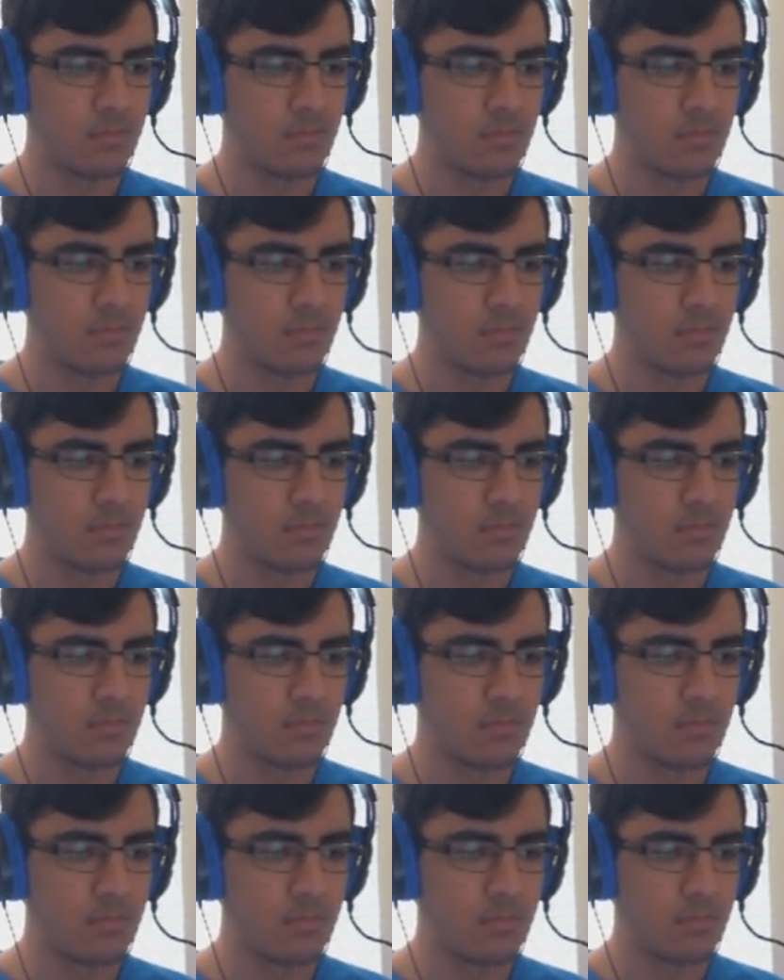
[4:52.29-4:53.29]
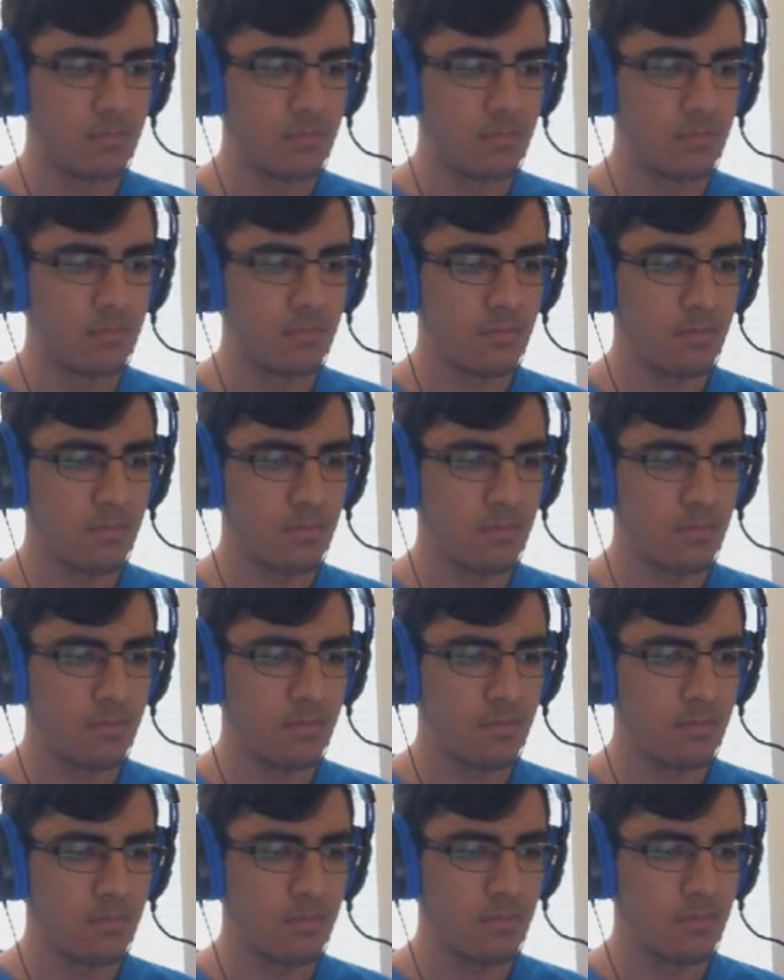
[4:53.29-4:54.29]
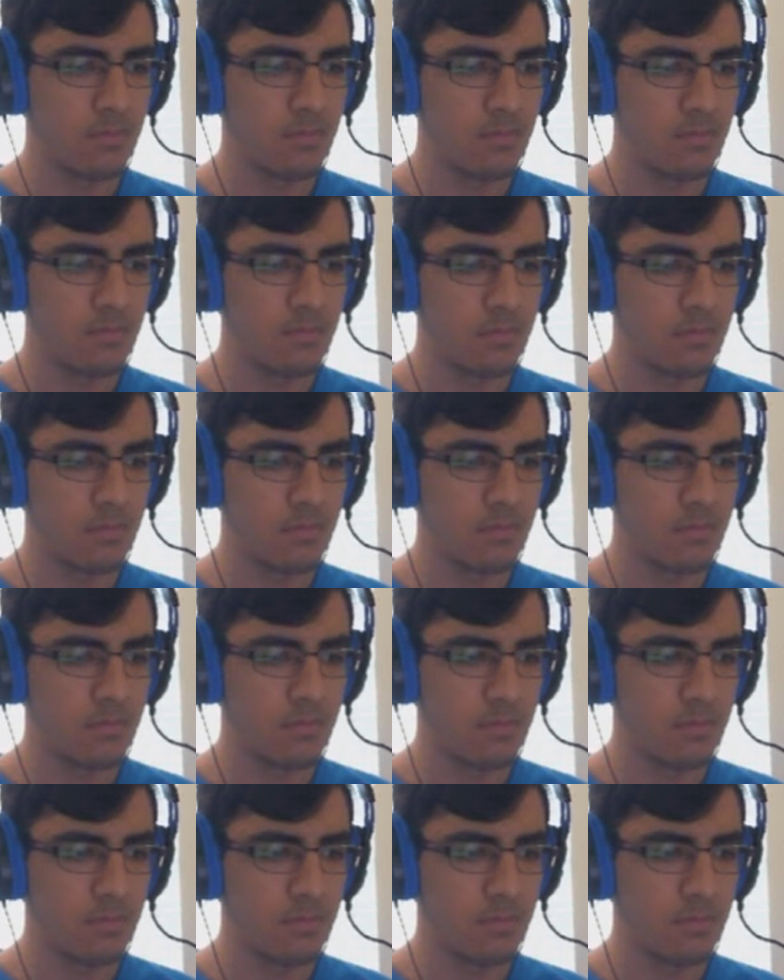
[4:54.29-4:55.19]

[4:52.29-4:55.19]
No one is speaking in this clip.